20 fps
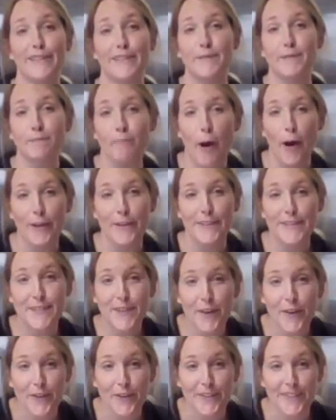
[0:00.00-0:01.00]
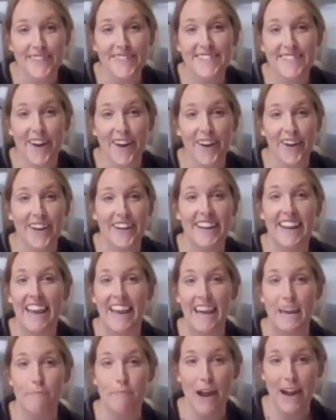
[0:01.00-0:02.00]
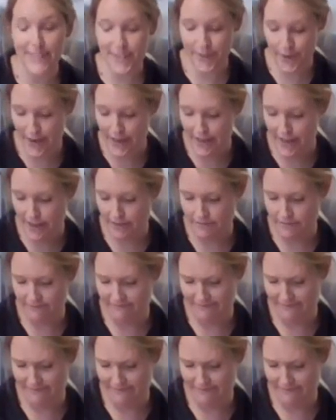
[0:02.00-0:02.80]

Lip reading: smallest holes on a box grater.